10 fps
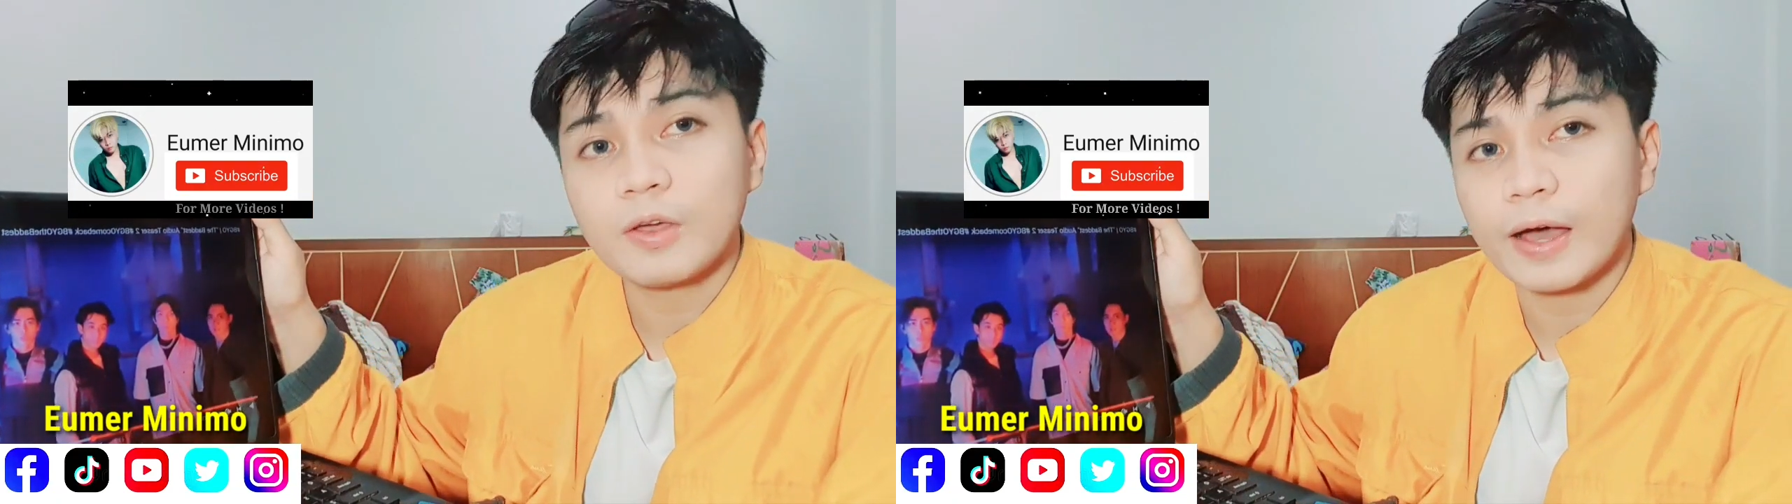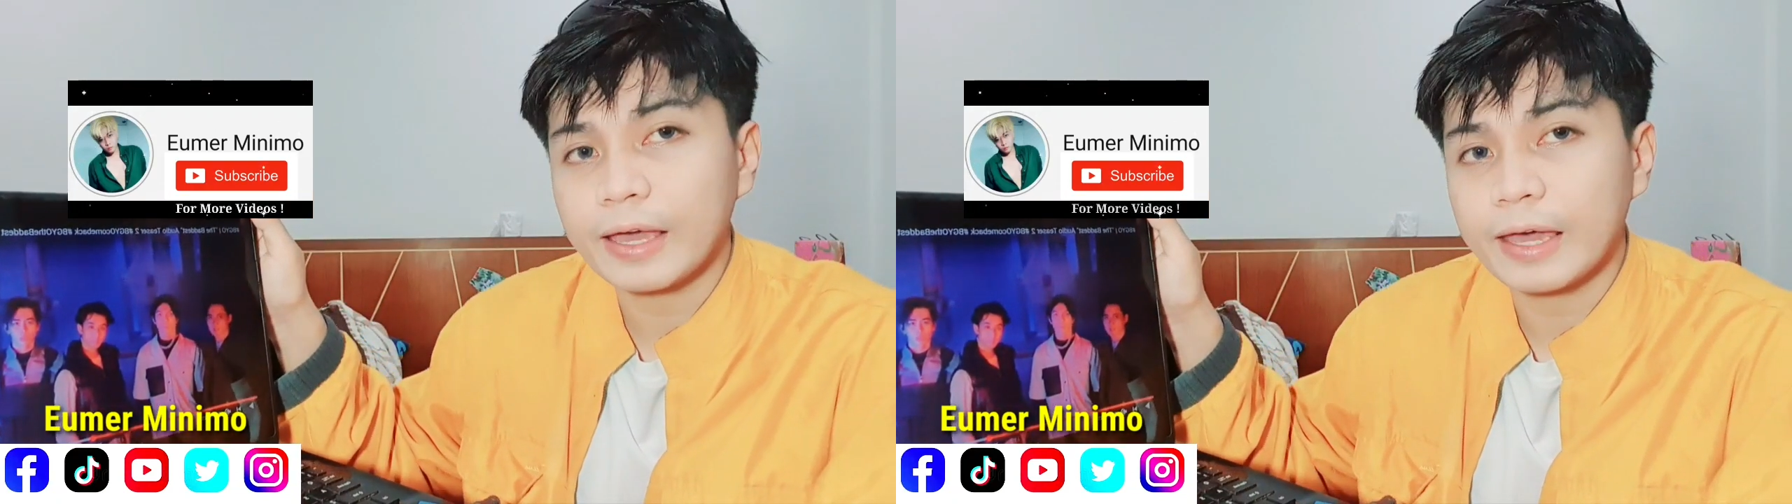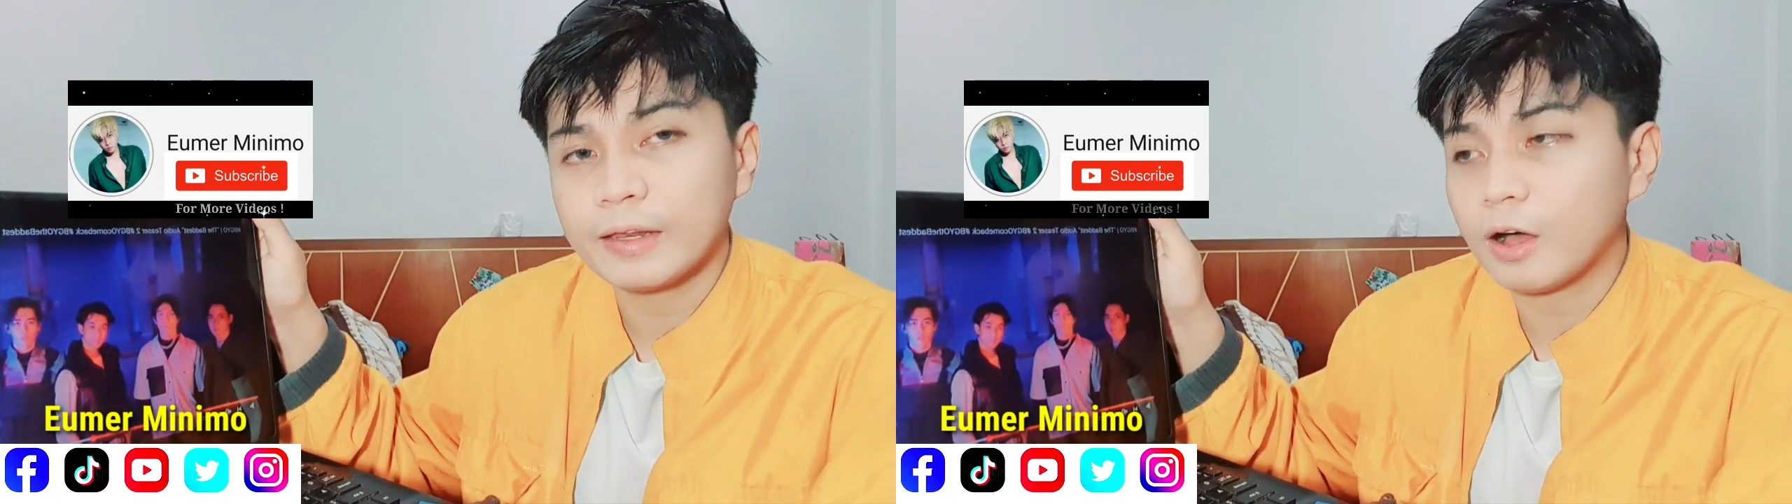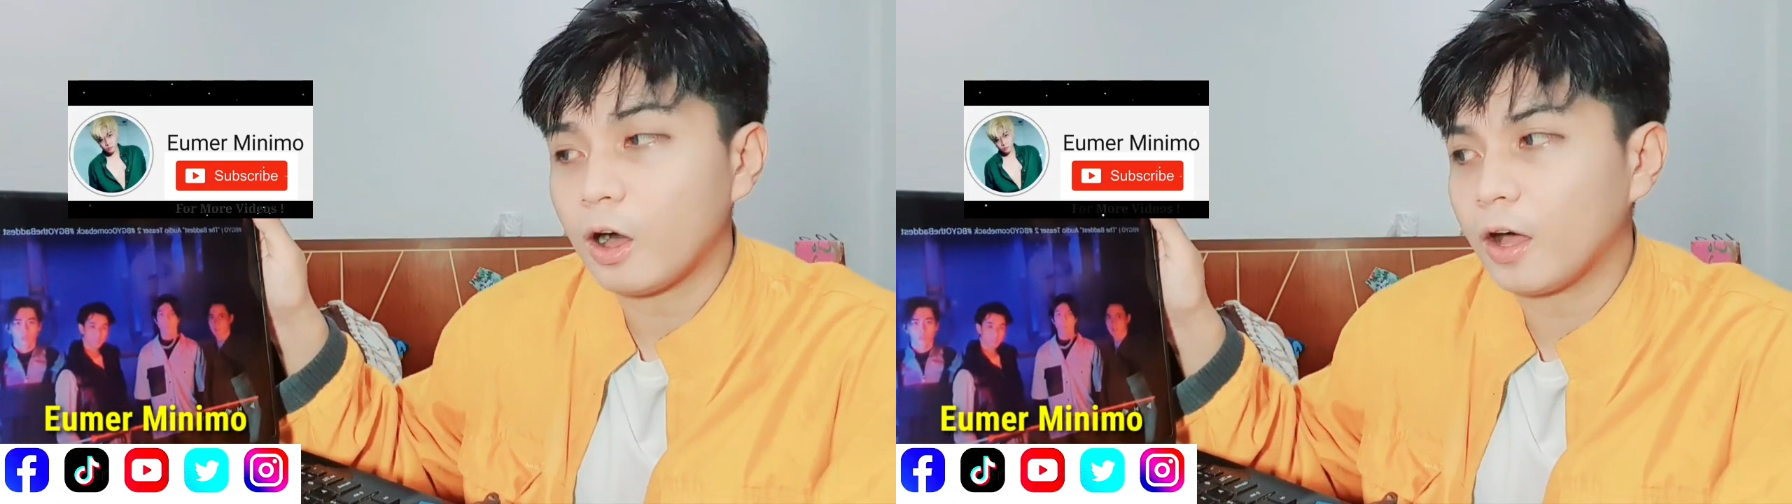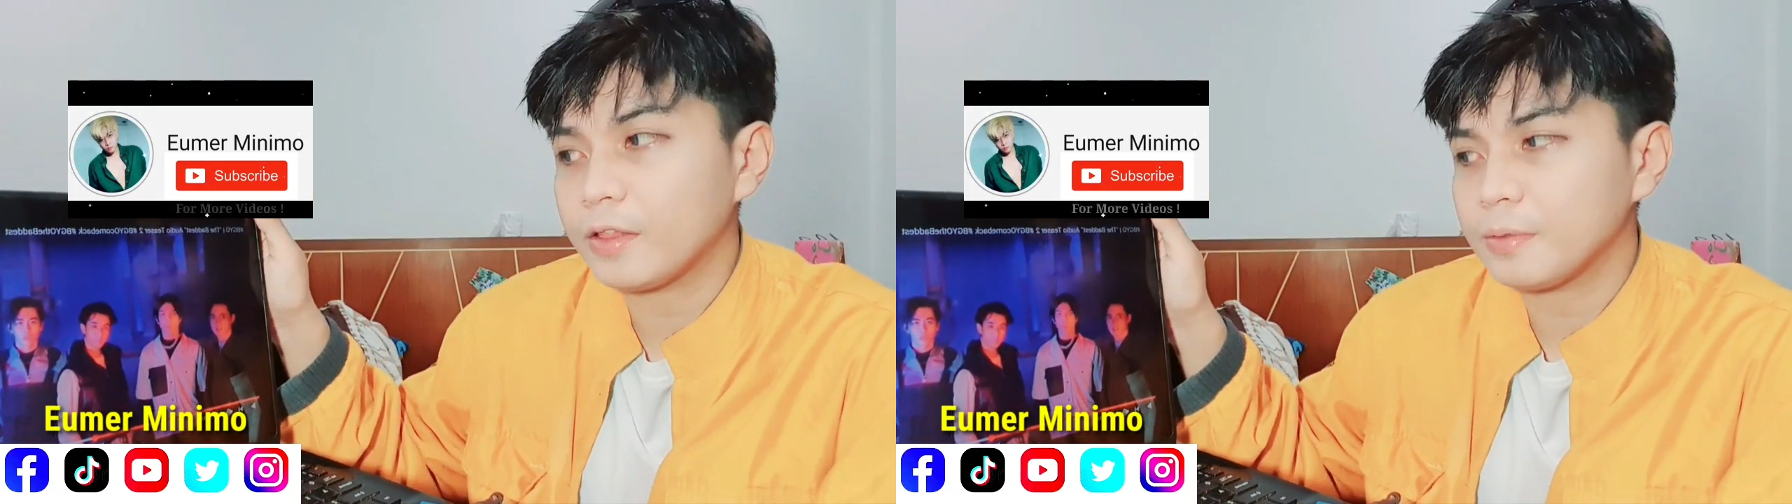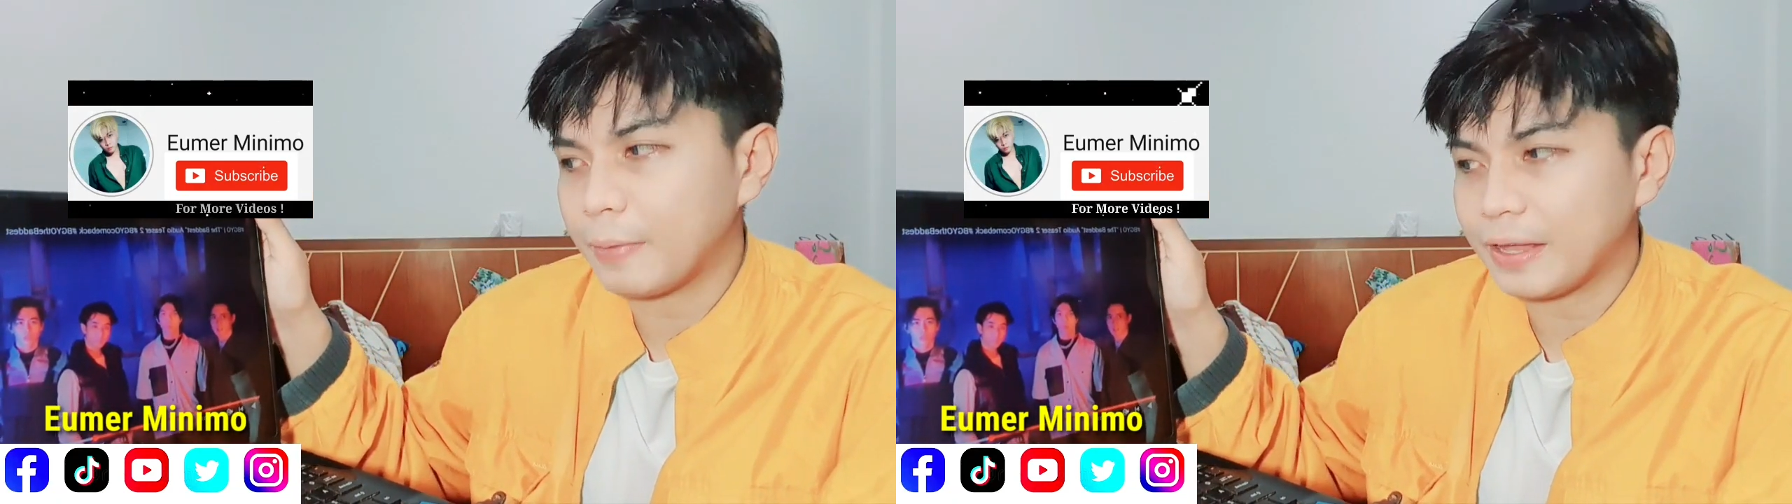See you again on